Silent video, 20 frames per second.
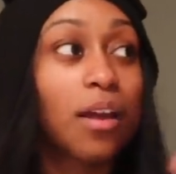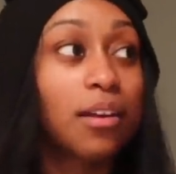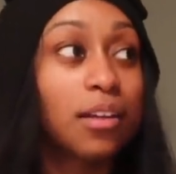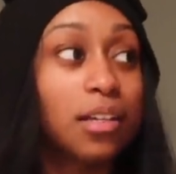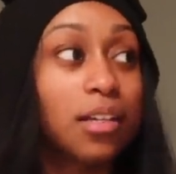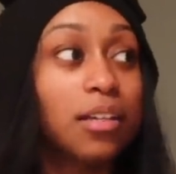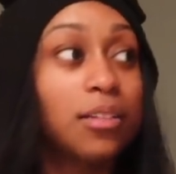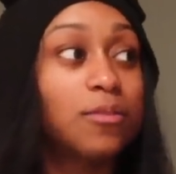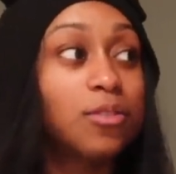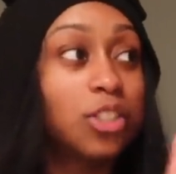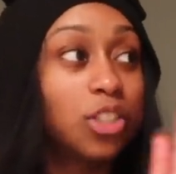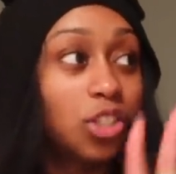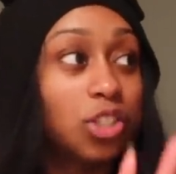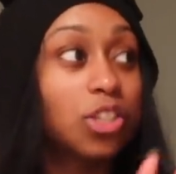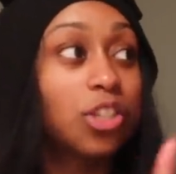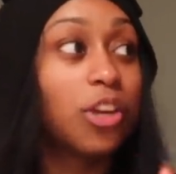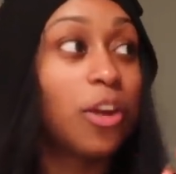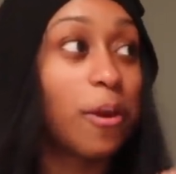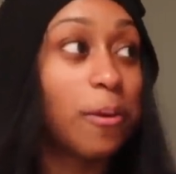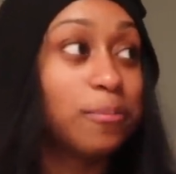good, this is
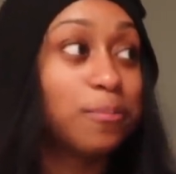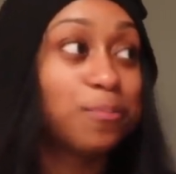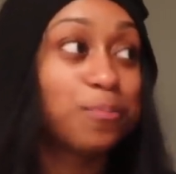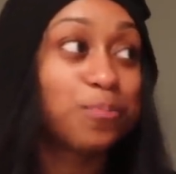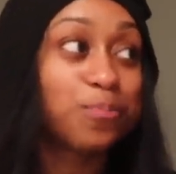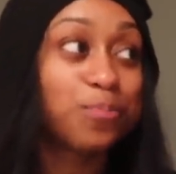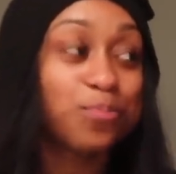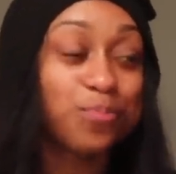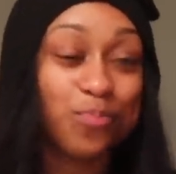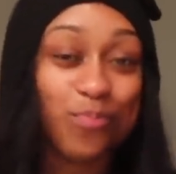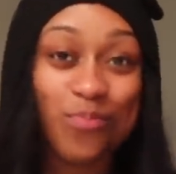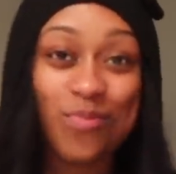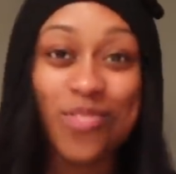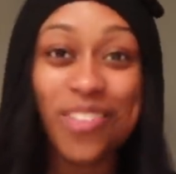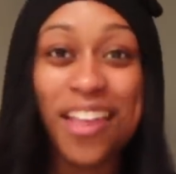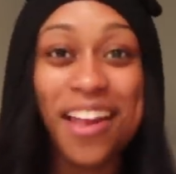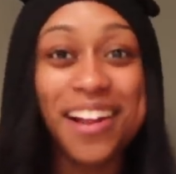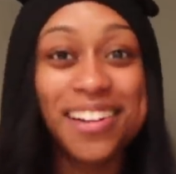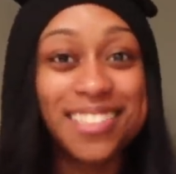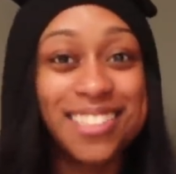good.
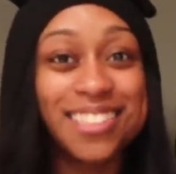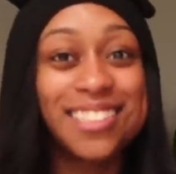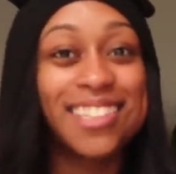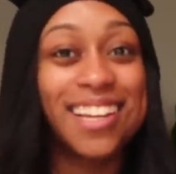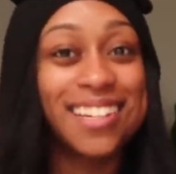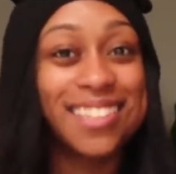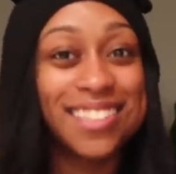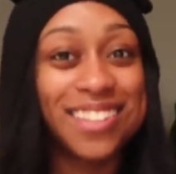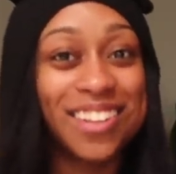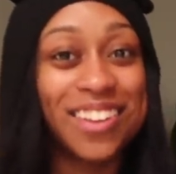Said